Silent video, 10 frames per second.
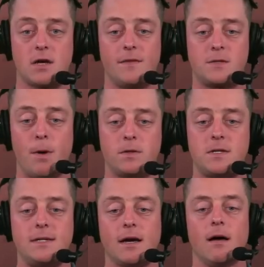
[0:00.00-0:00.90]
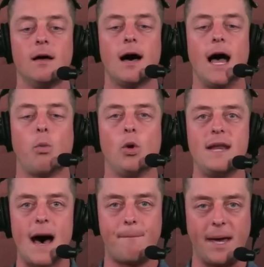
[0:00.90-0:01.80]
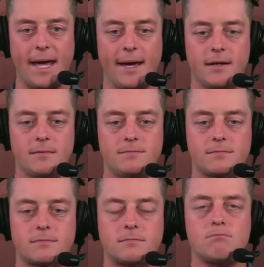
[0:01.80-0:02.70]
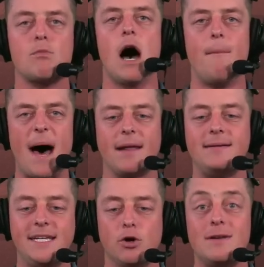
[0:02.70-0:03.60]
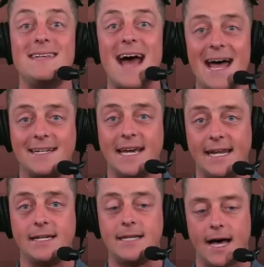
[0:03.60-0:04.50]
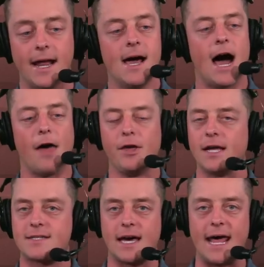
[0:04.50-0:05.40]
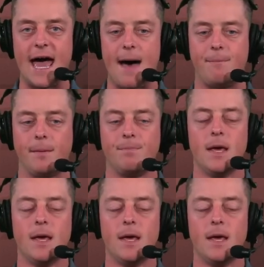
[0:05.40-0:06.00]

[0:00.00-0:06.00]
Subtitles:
on this Bosa deal, I would not panic about a deal not getting done. I think it's going to happen.